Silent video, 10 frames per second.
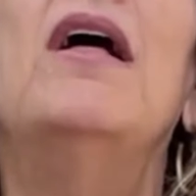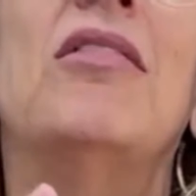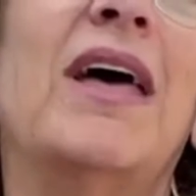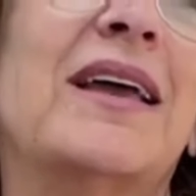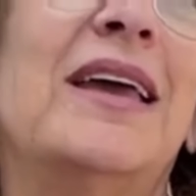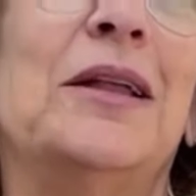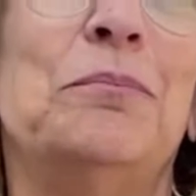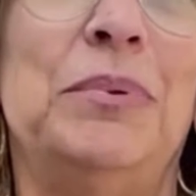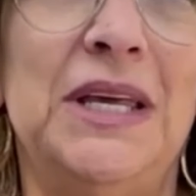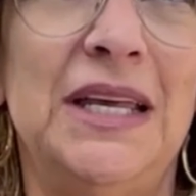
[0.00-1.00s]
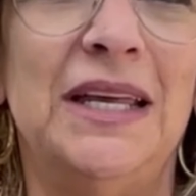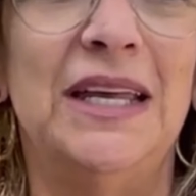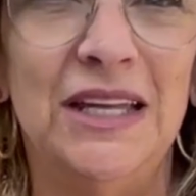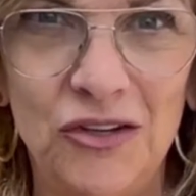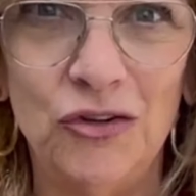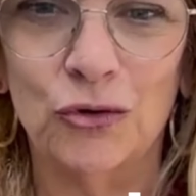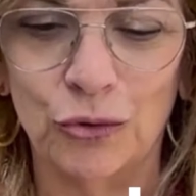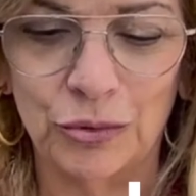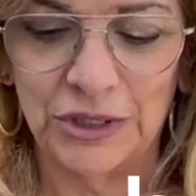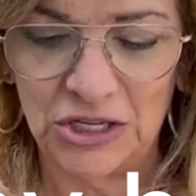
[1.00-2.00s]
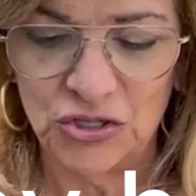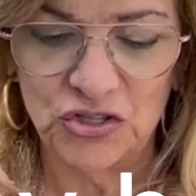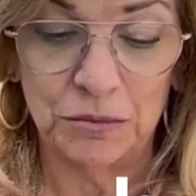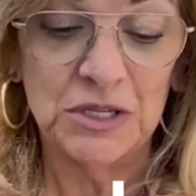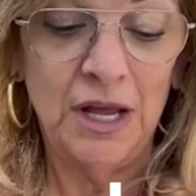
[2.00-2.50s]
that can be in your relationships,